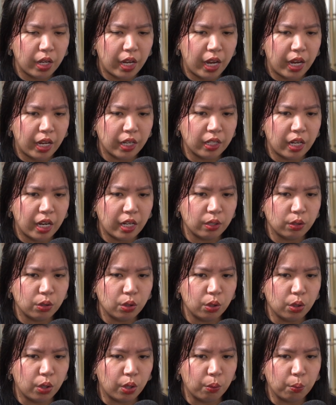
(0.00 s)
and
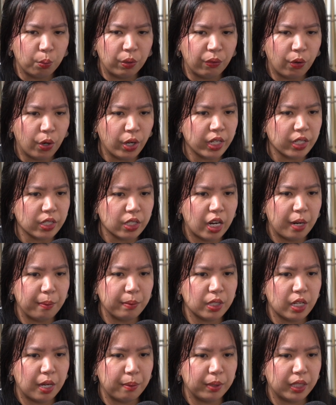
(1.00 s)
we've heard it time
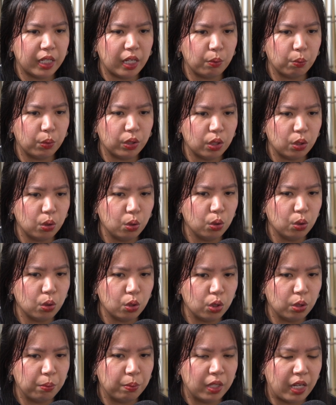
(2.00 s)
and time again with the
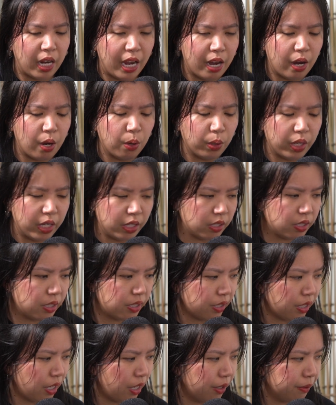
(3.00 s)
YouTube and how it's